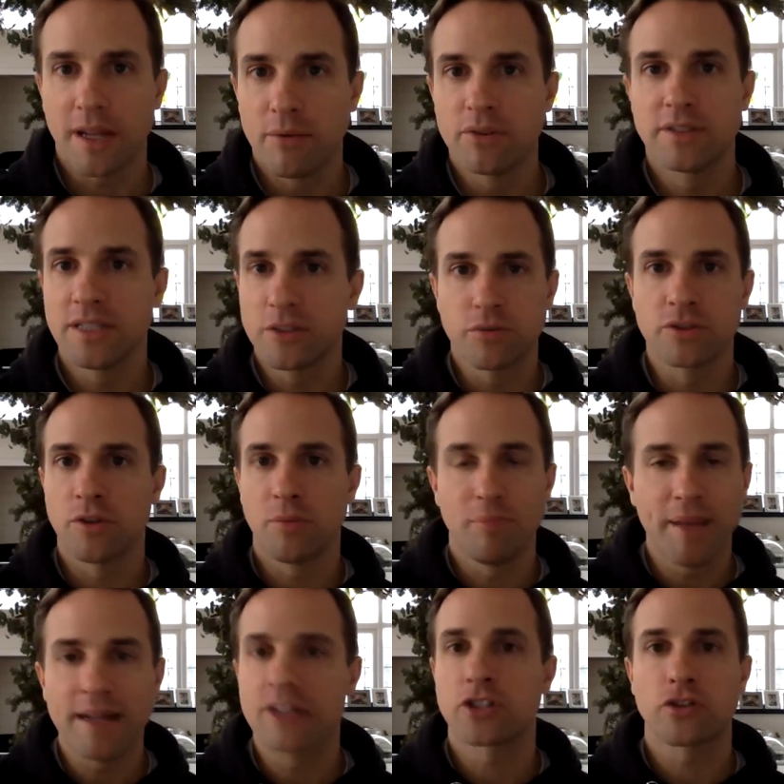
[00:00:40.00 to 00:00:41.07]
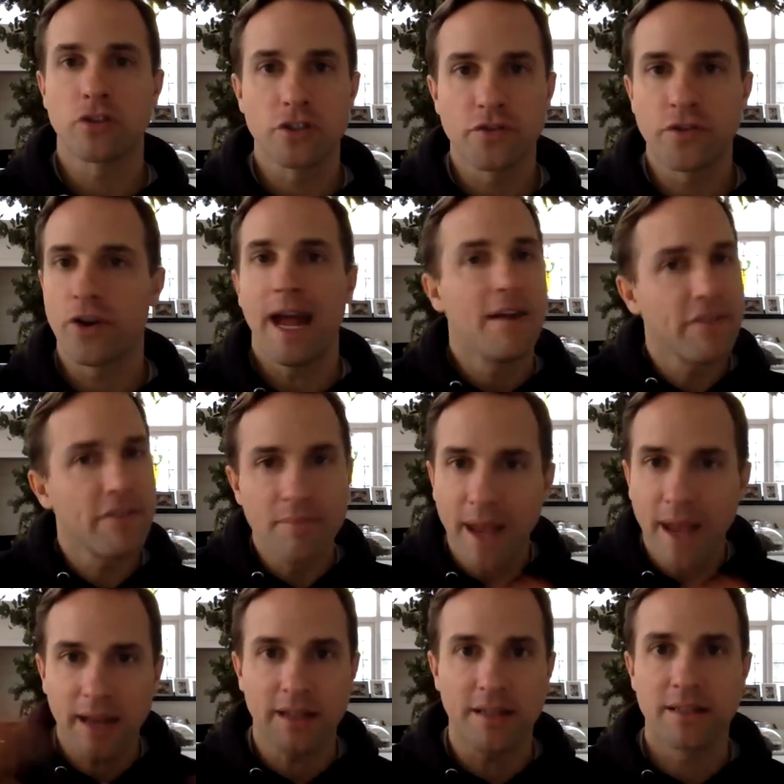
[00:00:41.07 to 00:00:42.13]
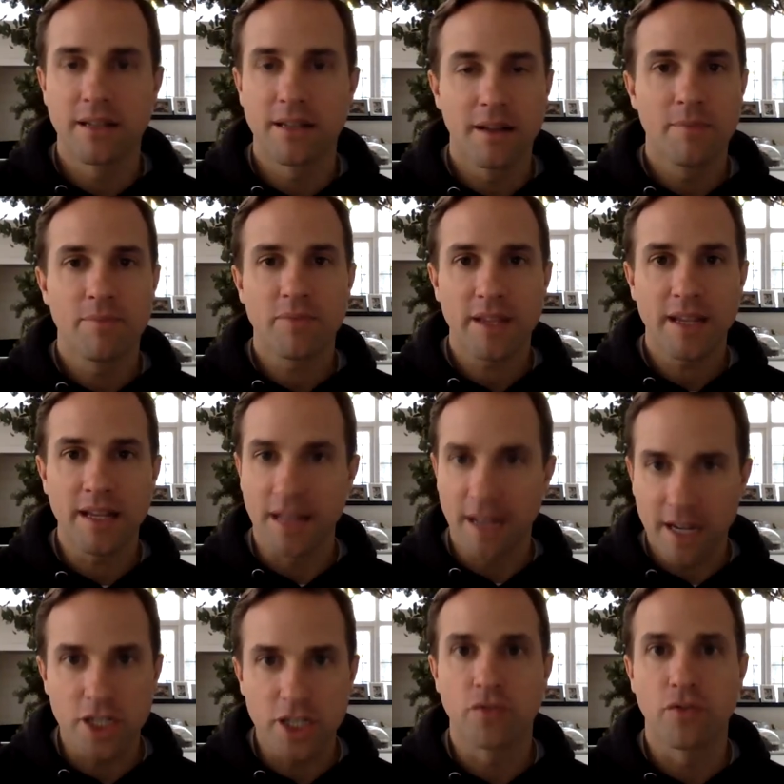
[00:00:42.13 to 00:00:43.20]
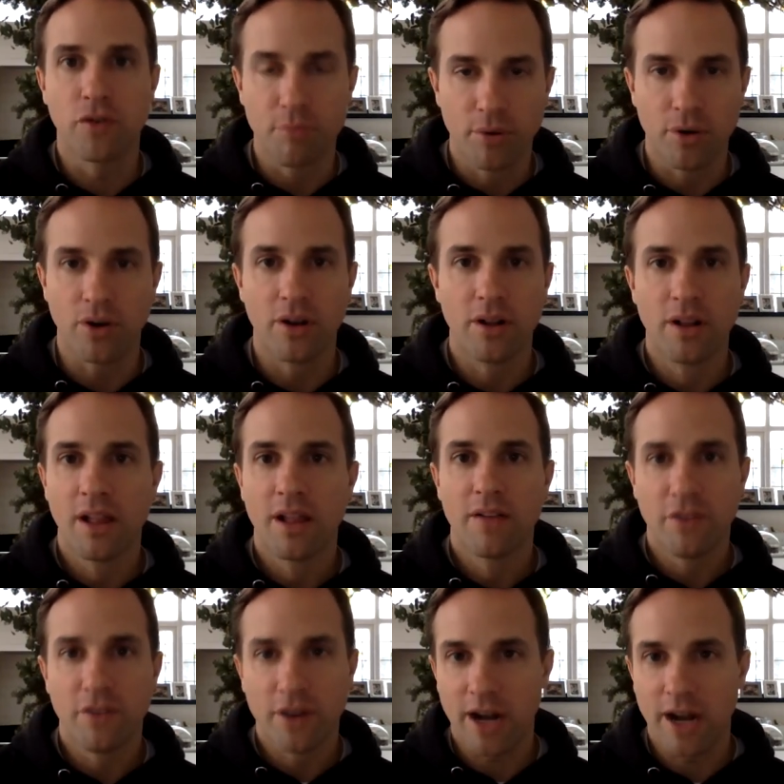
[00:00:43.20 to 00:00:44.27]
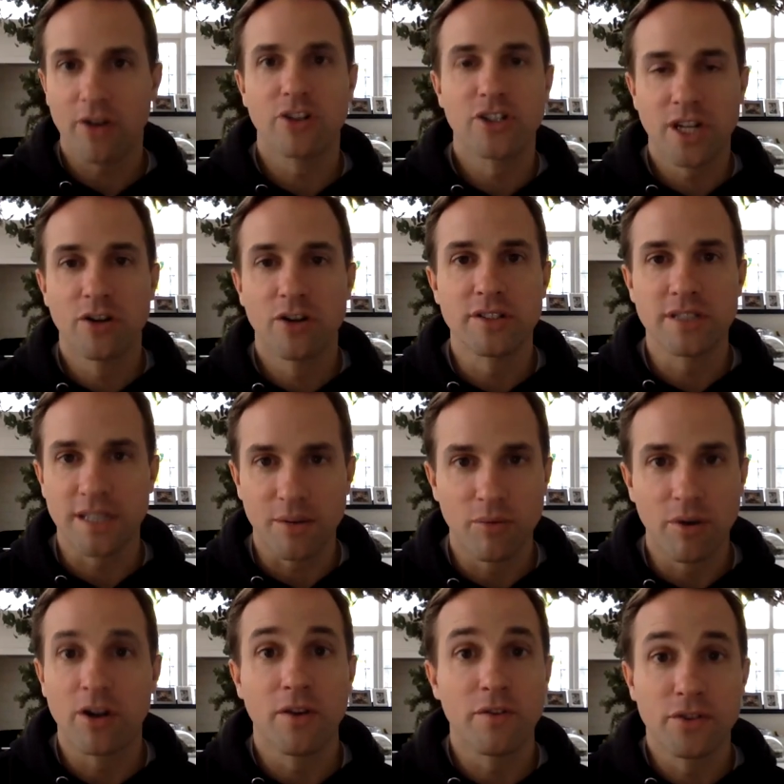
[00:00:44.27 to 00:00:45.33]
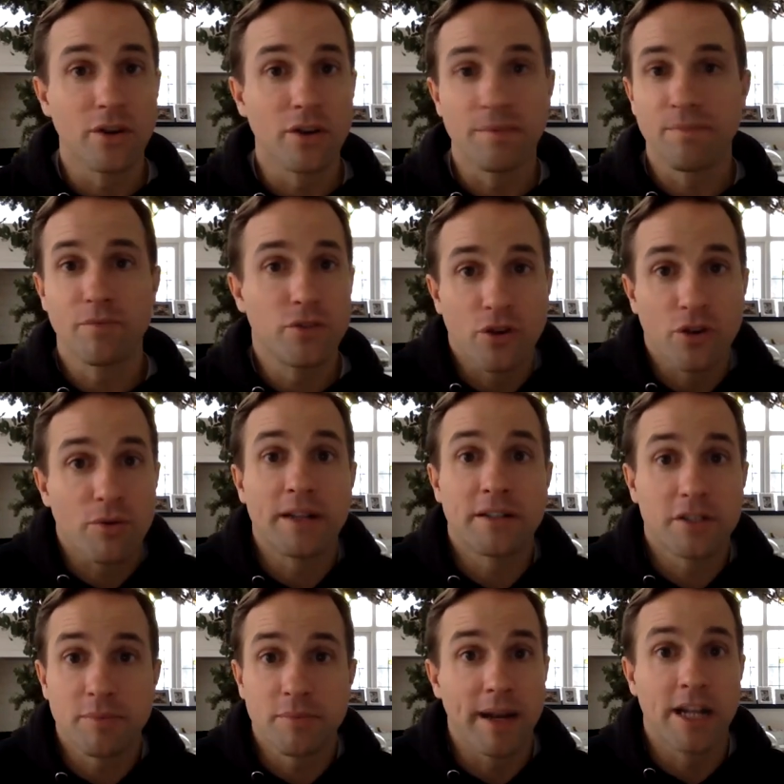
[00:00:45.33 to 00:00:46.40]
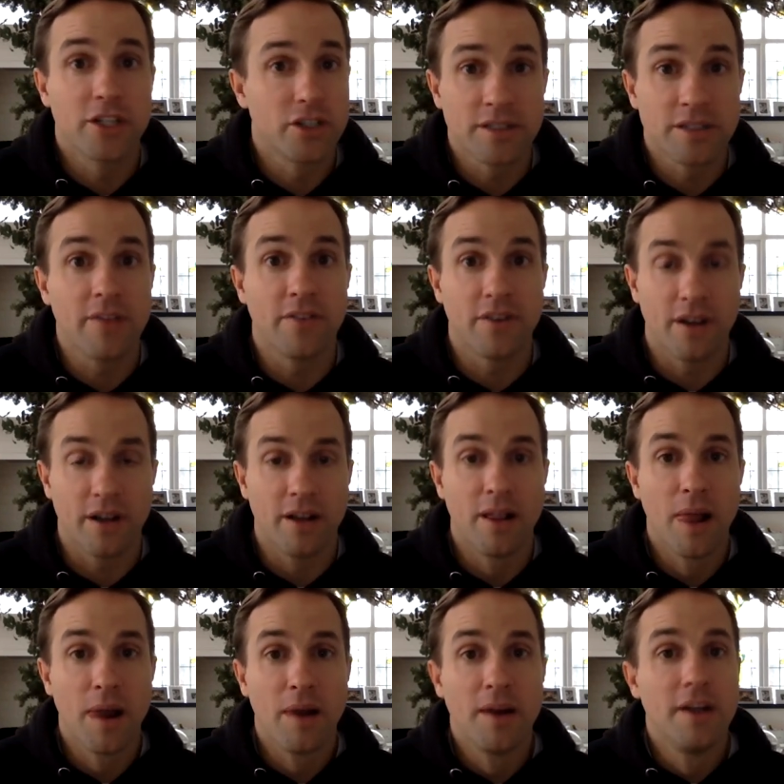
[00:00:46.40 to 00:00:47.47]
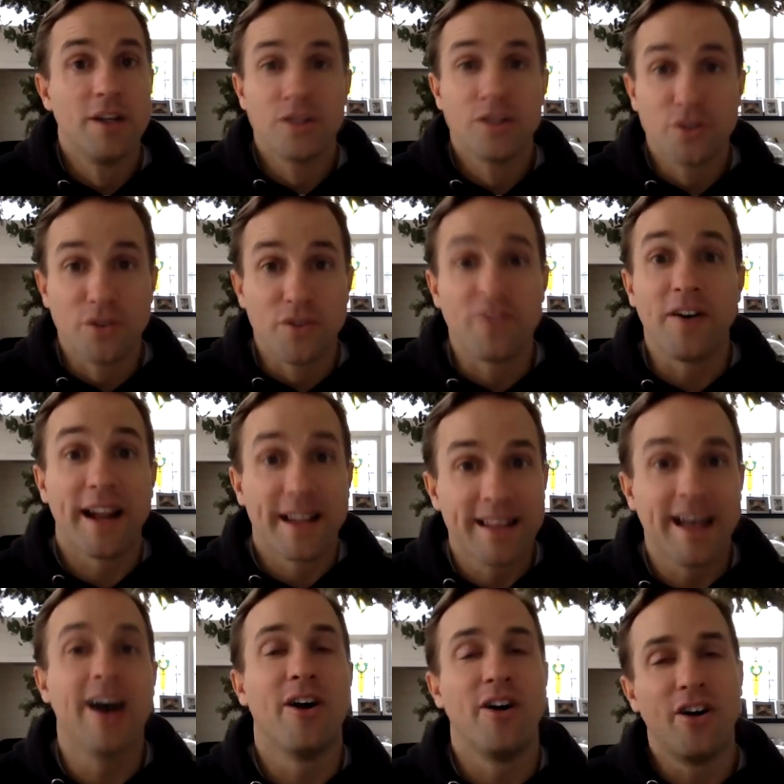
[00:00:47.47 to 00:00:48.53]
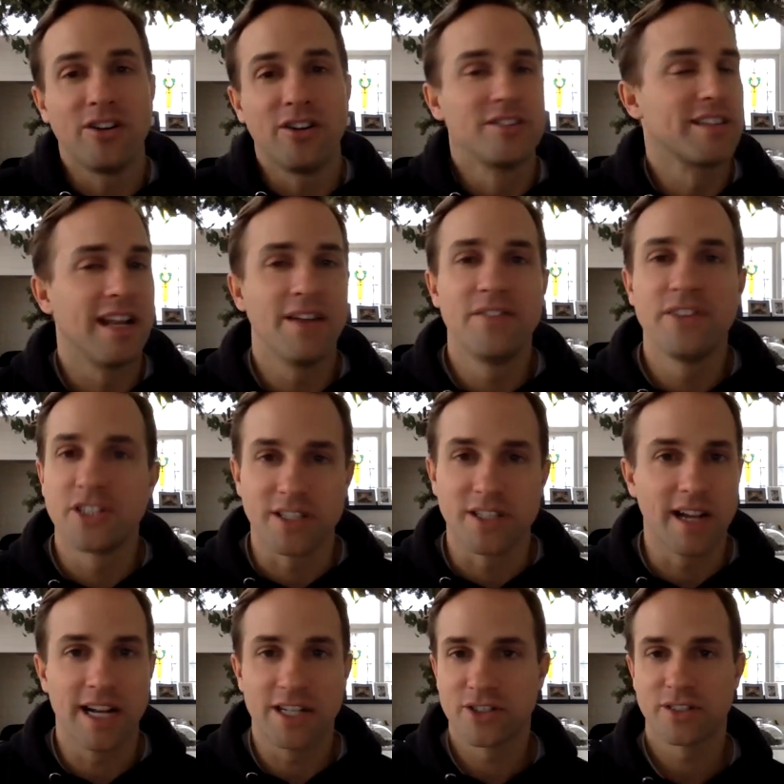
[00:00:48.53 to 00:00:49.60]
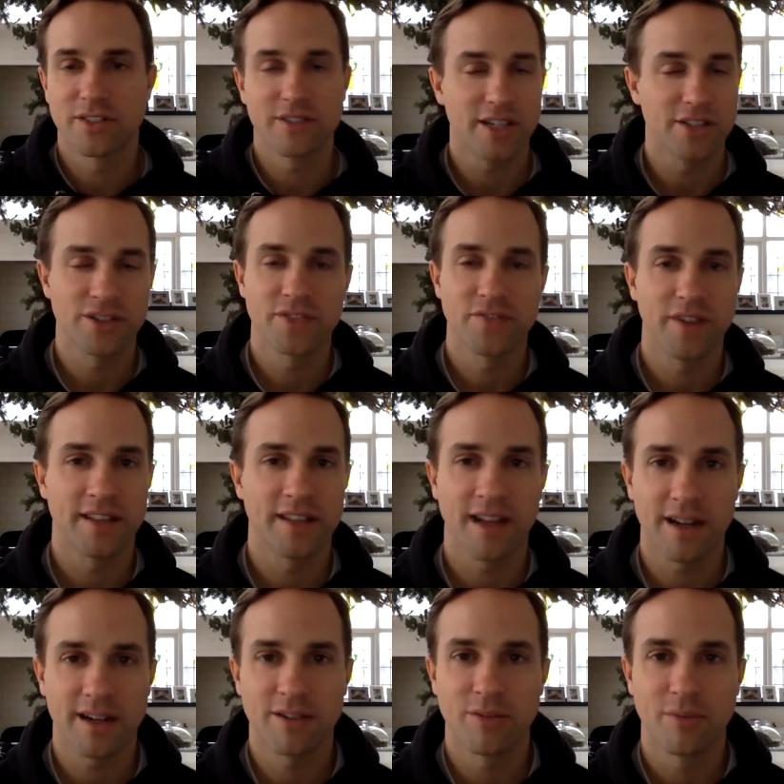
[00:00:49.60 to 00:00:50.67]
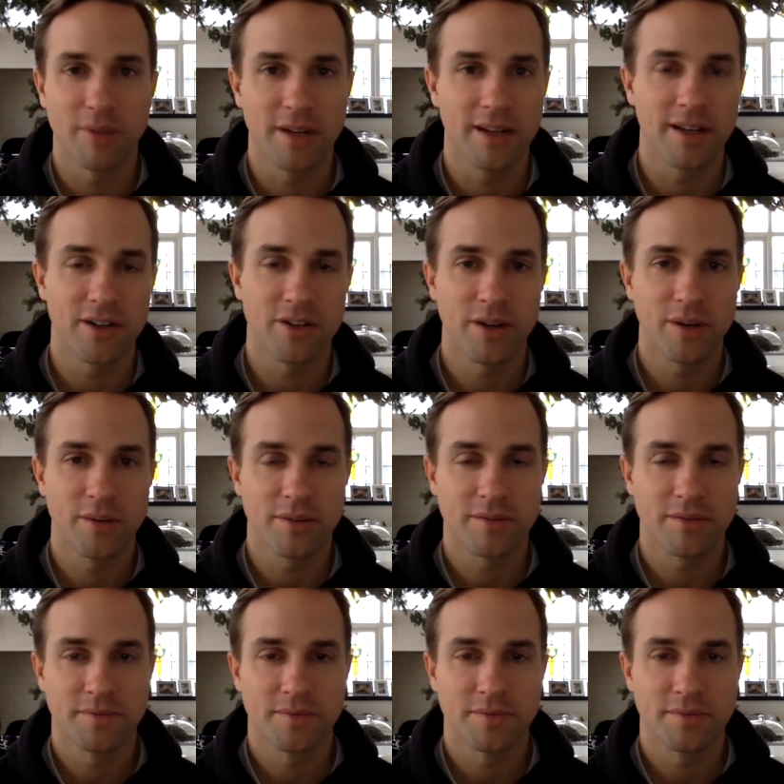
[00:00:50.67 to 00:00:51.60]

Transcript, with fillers: it was, this was the biggest transfer ever made in English football, for Carlo Ancelotti, one of the, the greatest managers ever, to find out on television, I just I just found that completely incredible.